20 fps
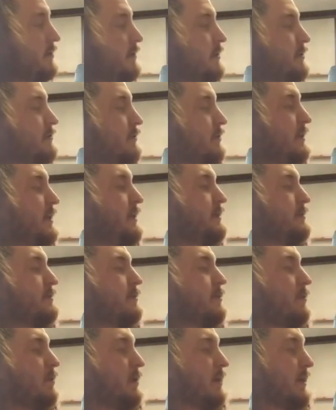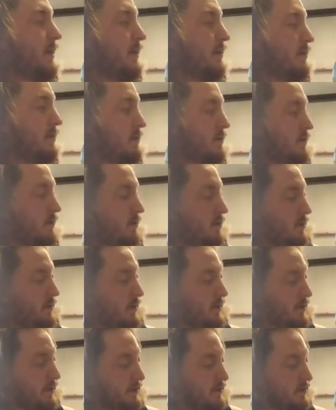The traditional way
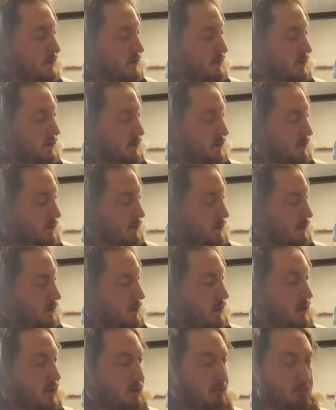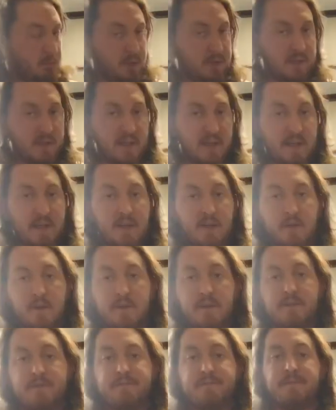is put the head on
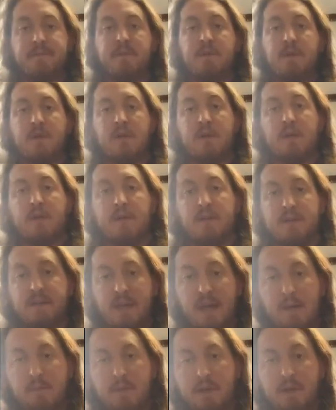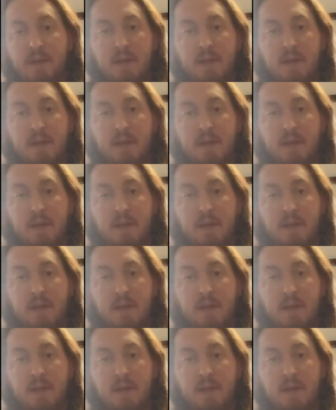it, tap it